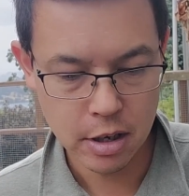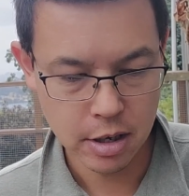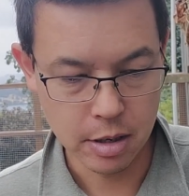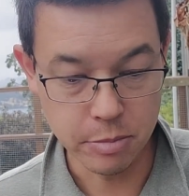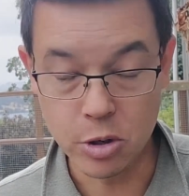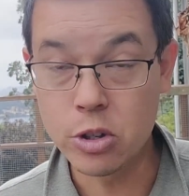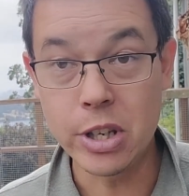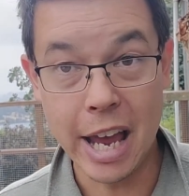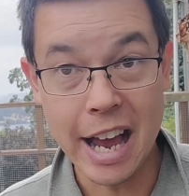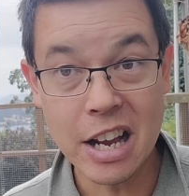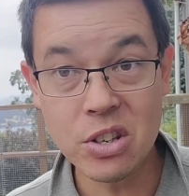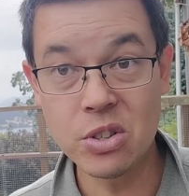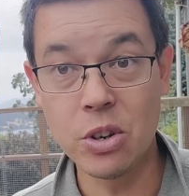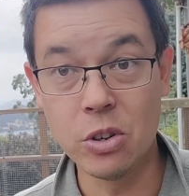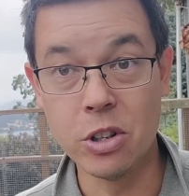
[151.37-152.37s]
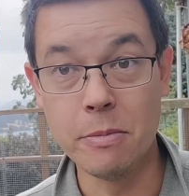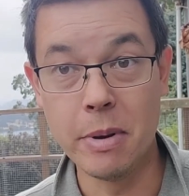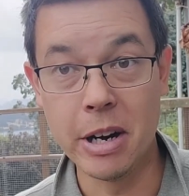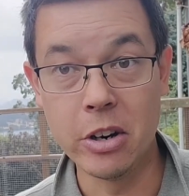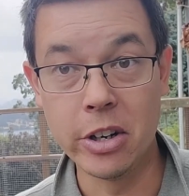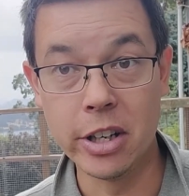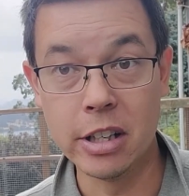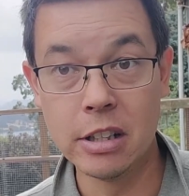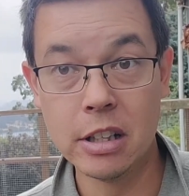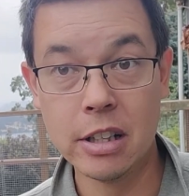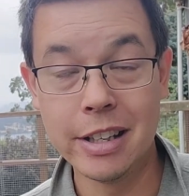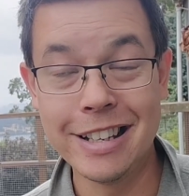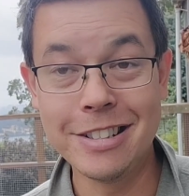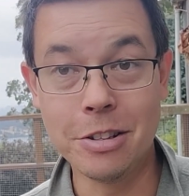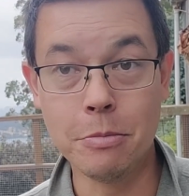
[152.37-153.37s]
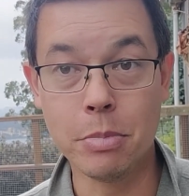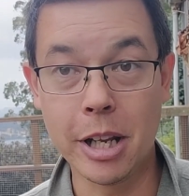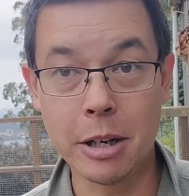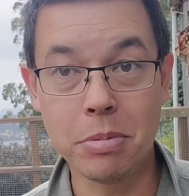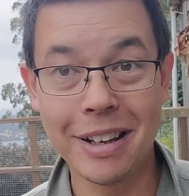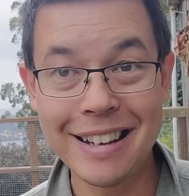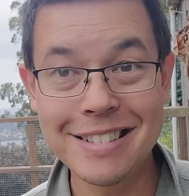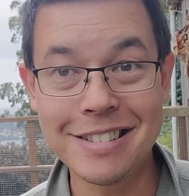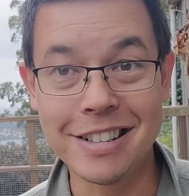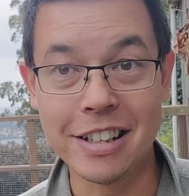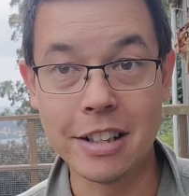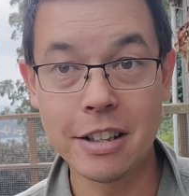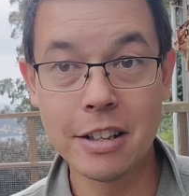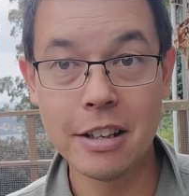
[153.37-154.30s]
because our solar barrier isn't black plastic,